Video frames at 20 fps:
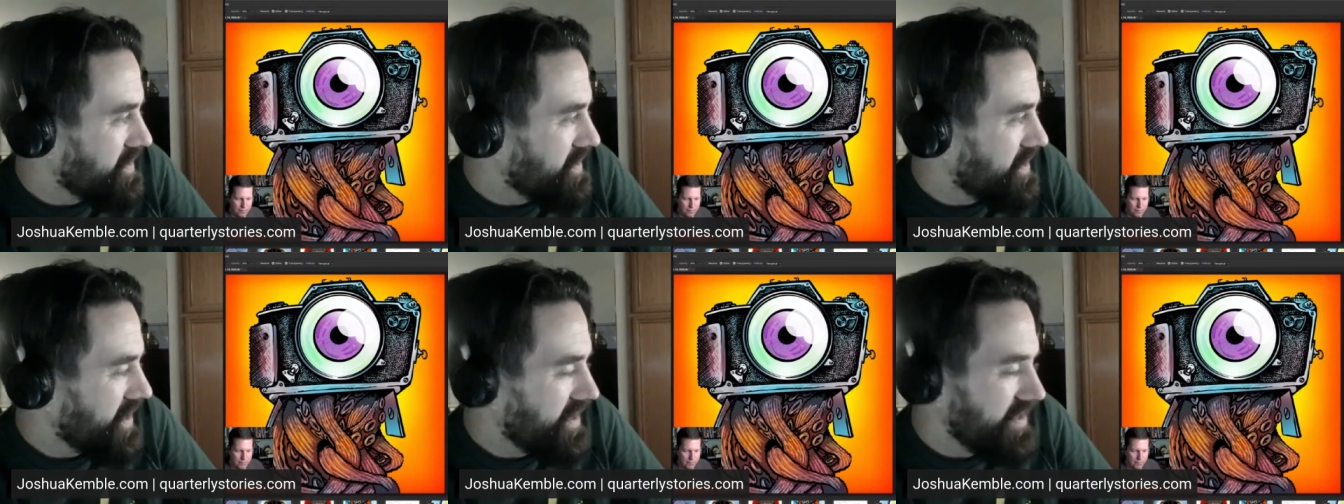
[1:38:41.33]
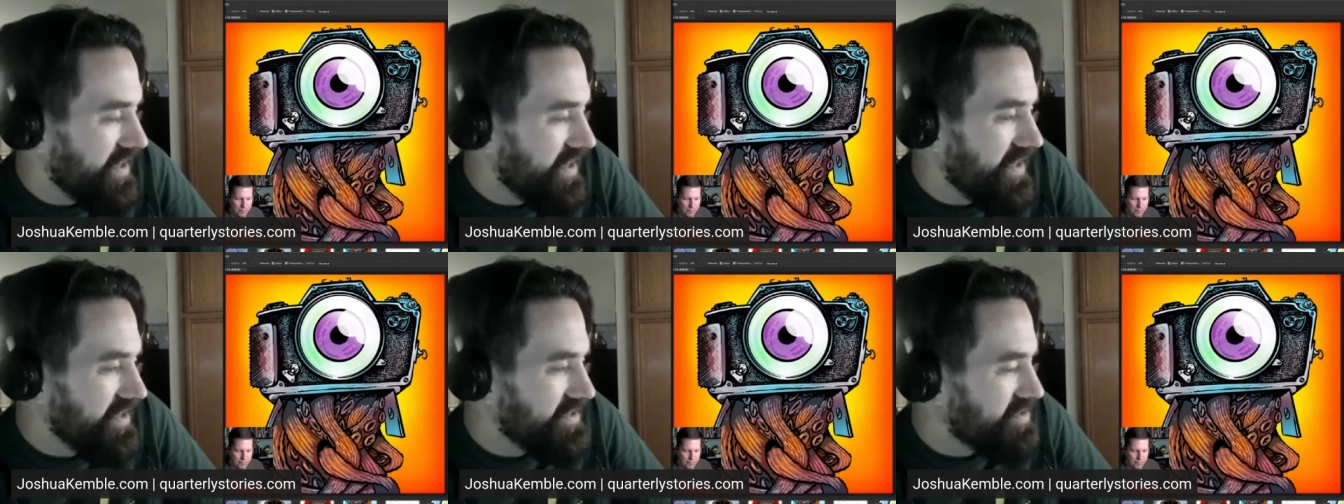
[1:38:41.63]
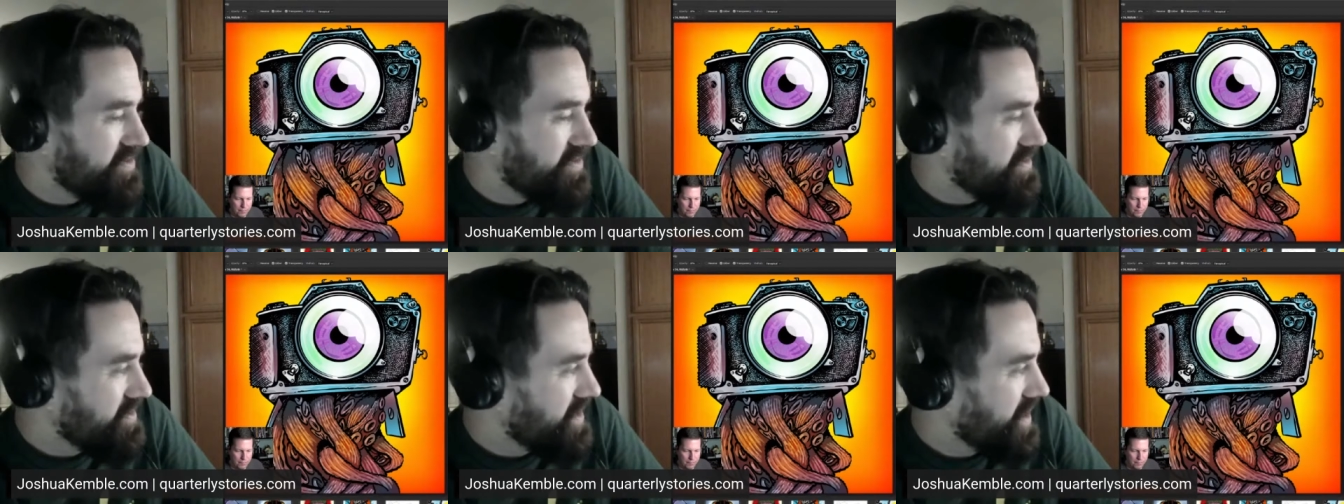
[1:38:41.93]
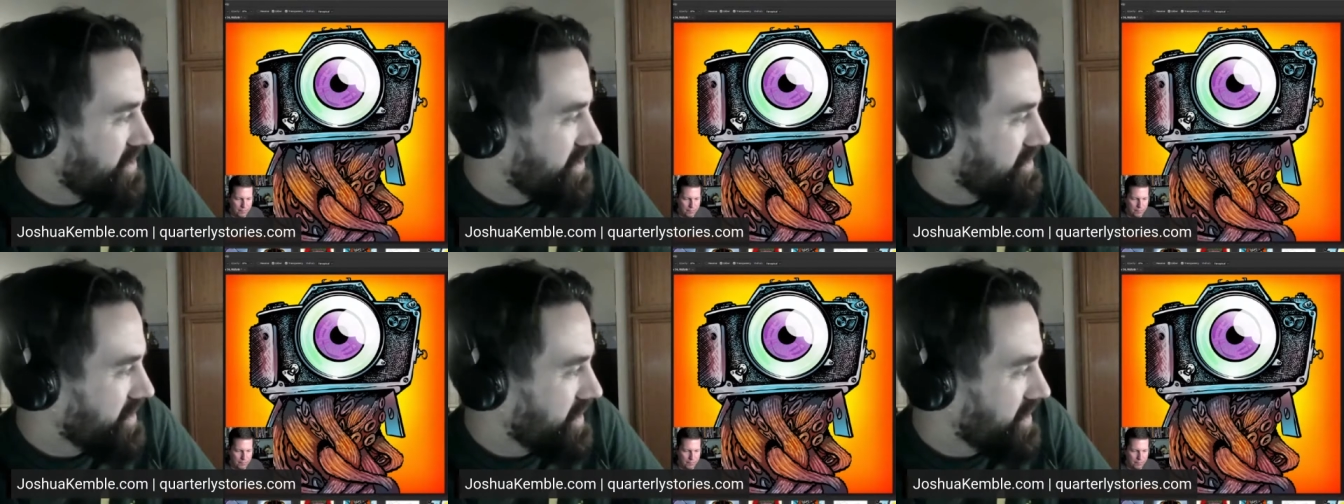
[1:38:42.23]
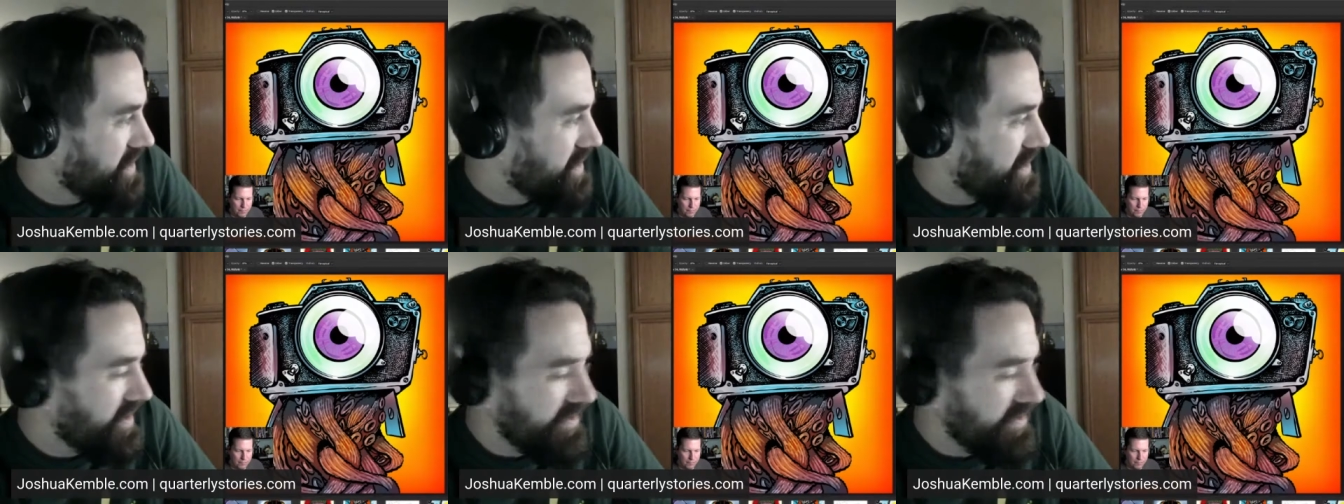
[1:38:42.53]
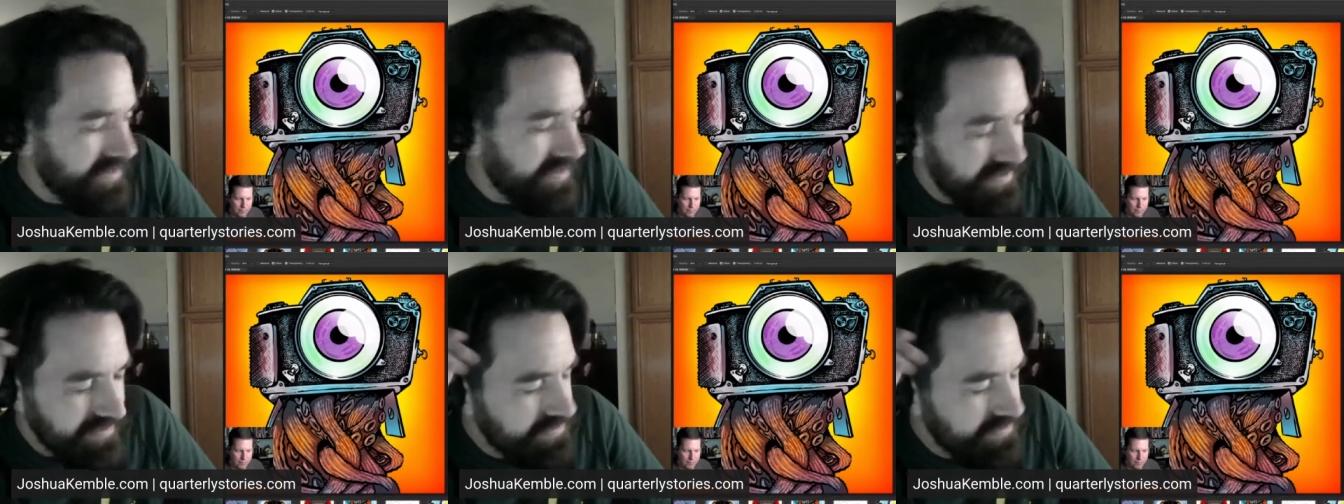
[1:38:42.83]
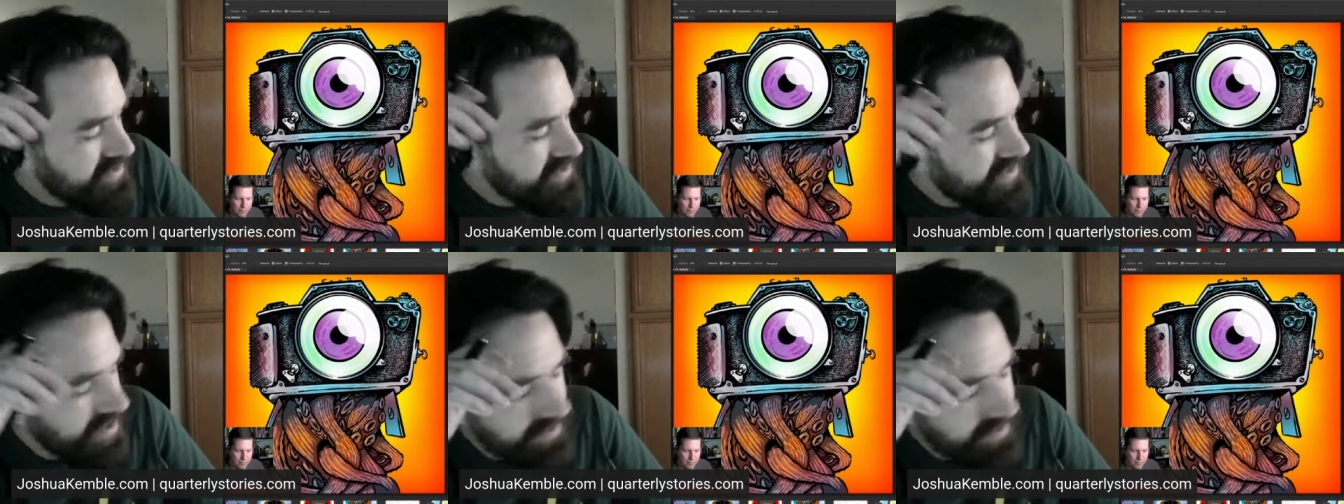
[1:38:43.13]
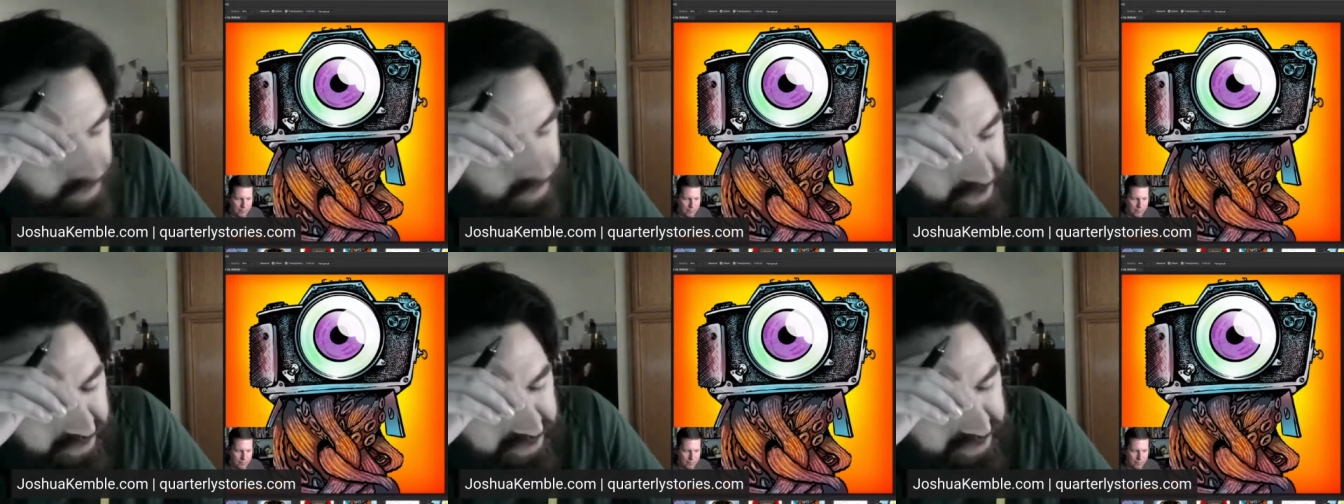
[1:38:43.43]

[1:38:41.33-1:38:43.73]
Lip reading: And then it turned out like it was like when I was